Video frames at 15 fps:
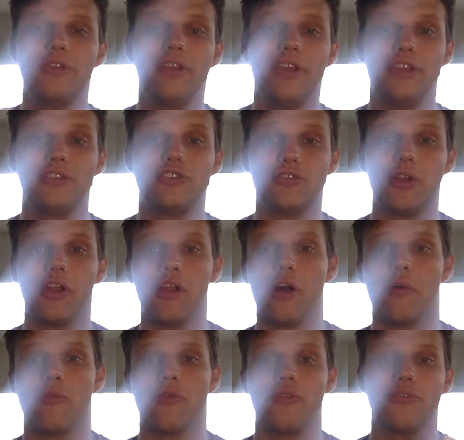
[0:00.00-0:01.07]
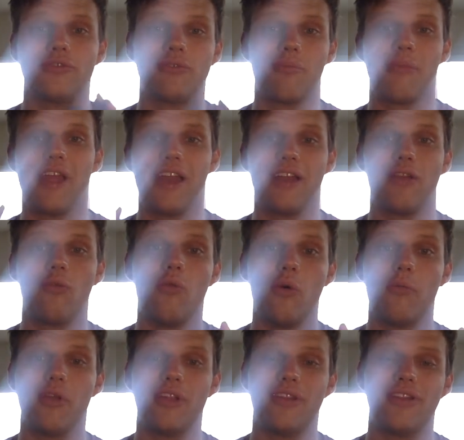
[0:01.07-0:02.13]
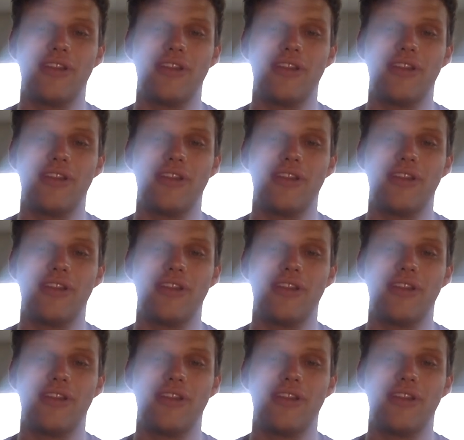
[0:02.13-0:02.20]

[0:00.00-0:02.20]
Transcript: straight couple. There's a man and a woman.